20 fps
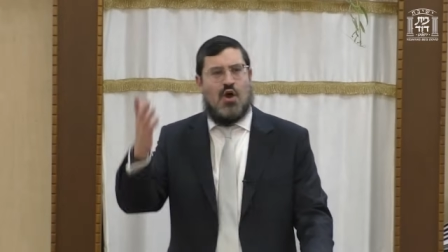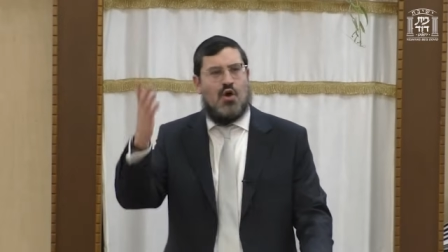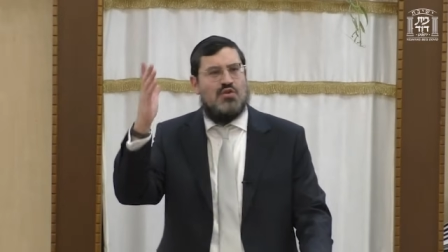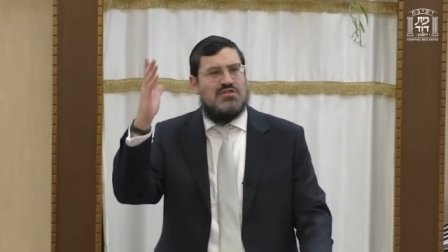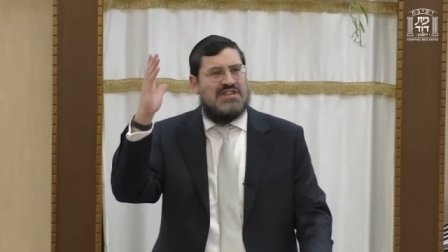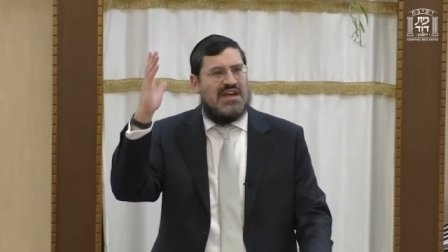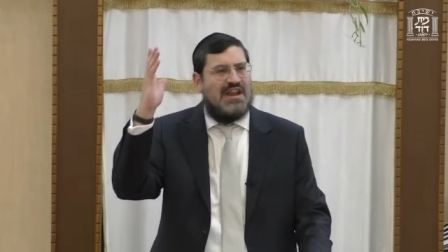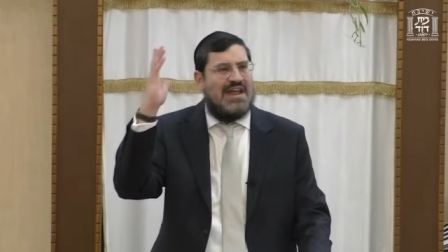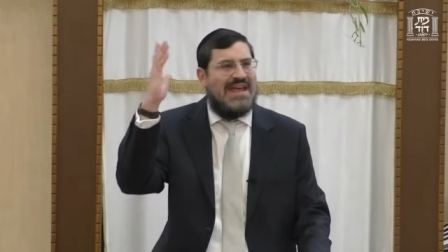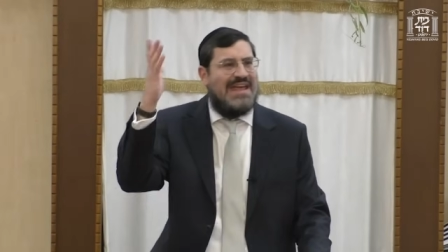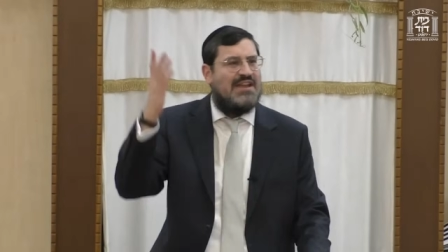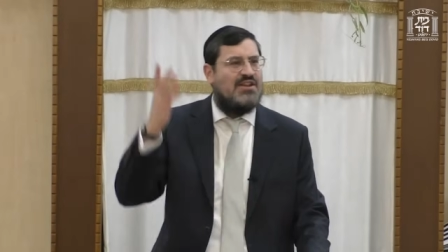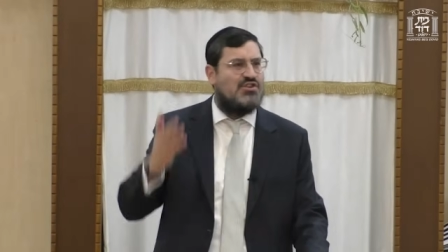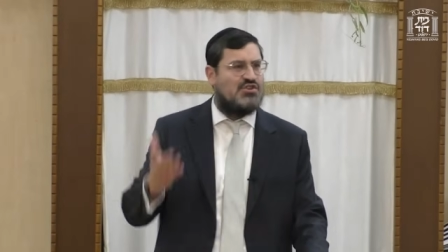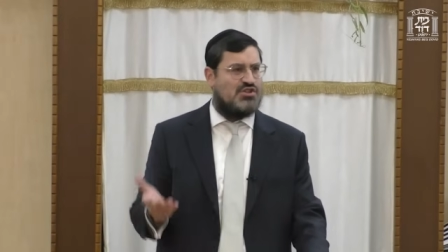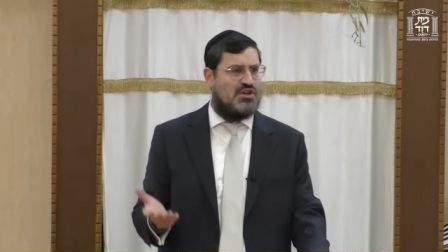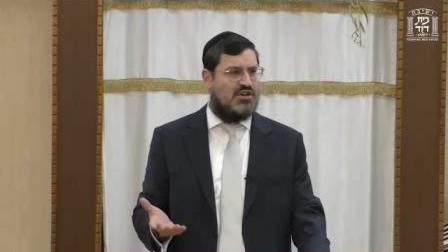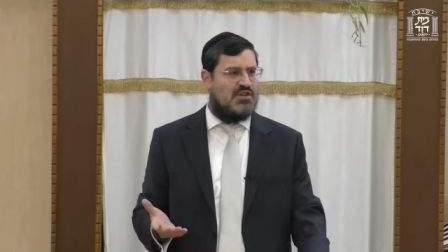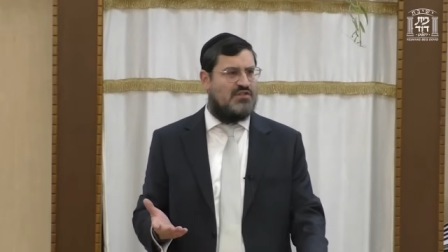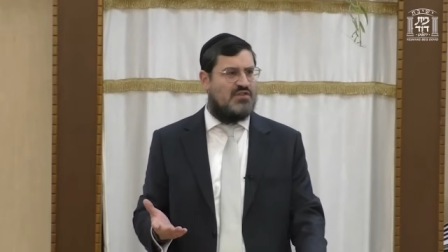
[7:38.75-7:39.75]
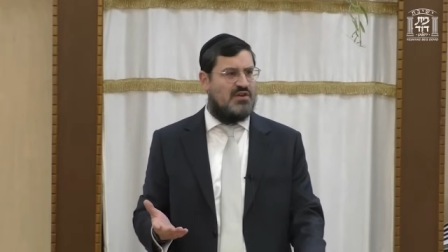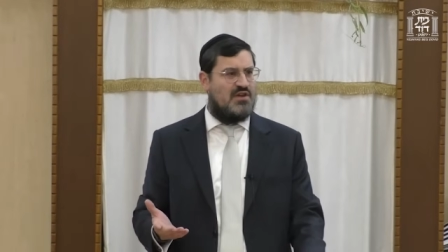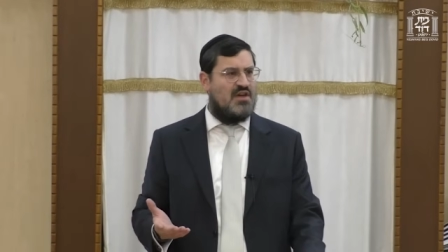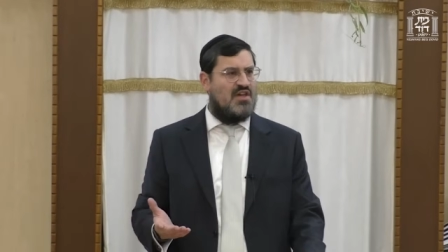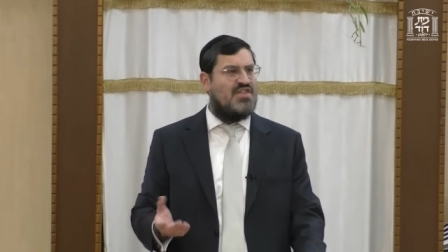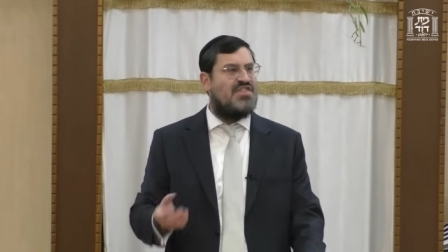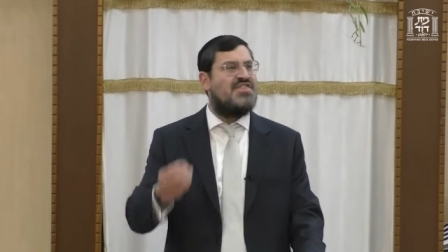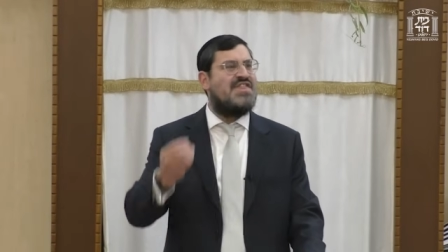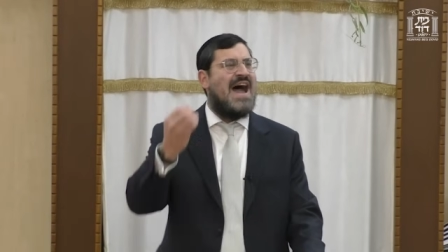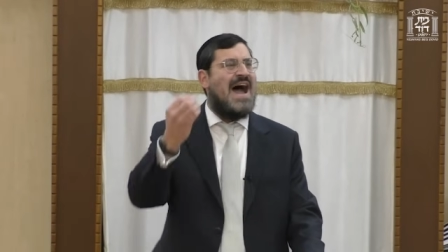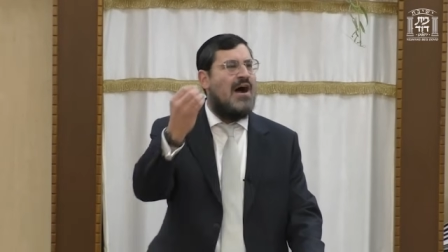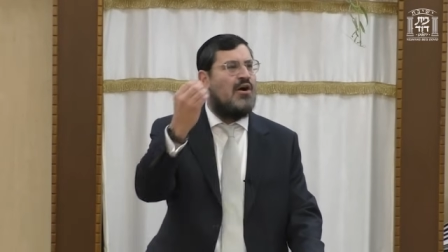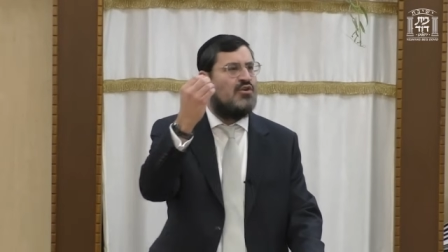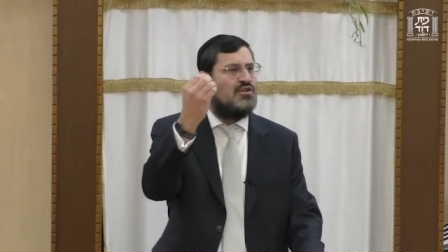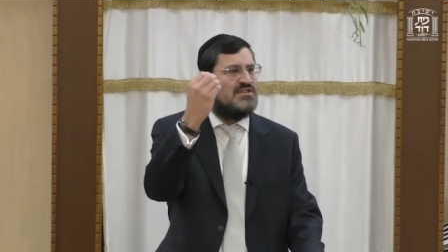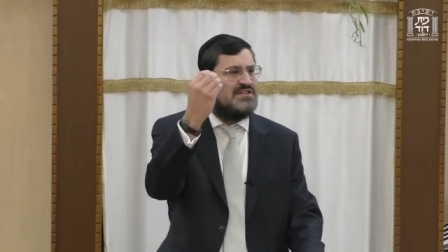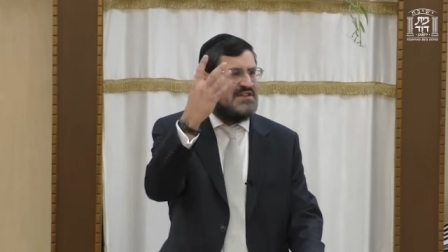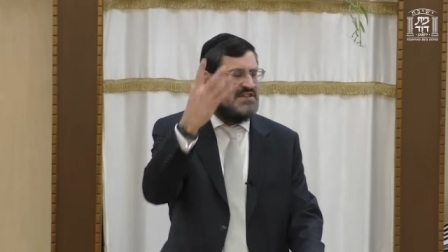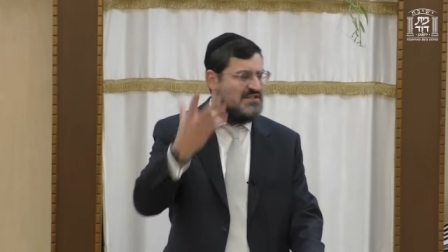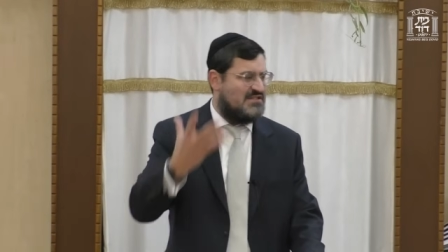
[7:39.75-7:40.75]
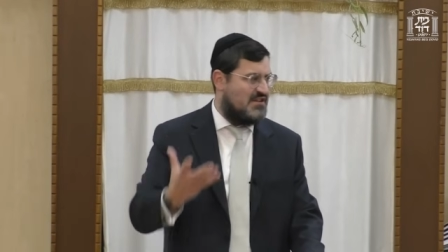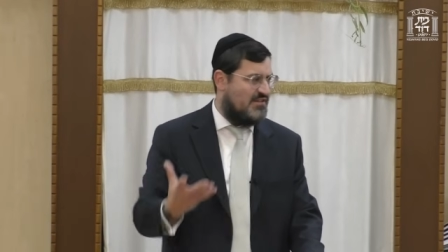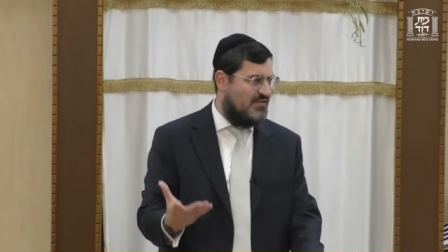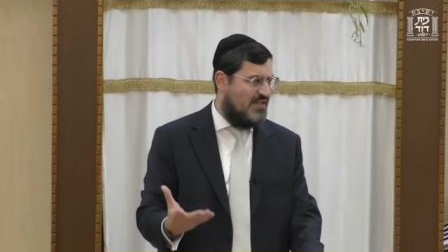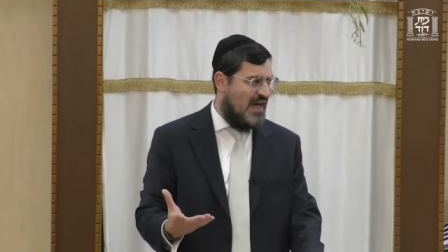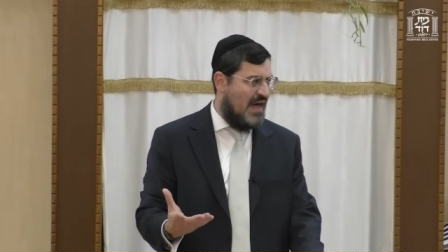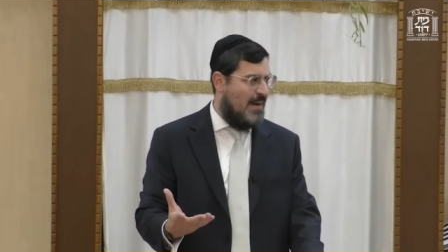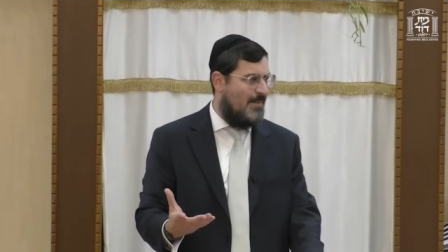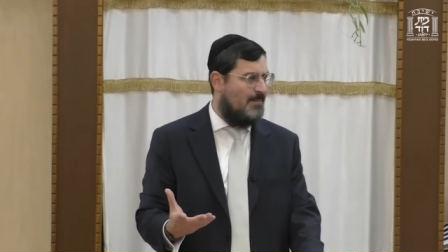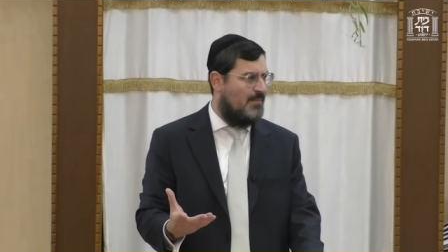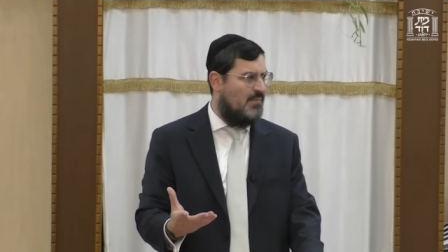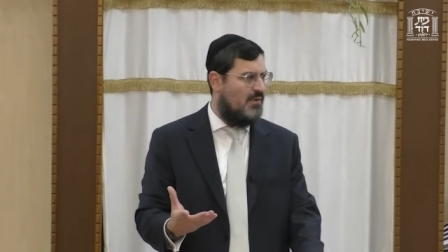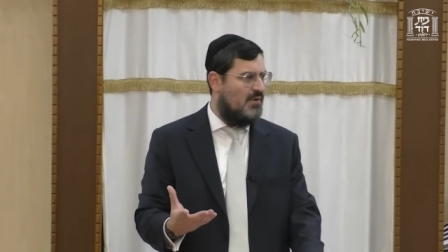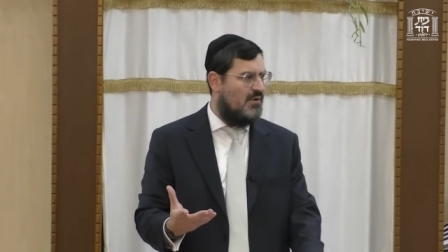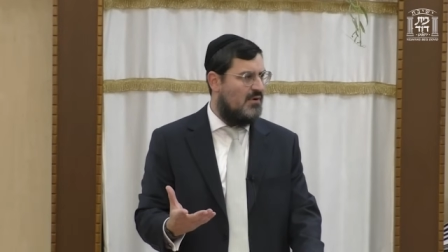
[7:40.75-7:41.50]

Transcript: those that are injured, thousands of them,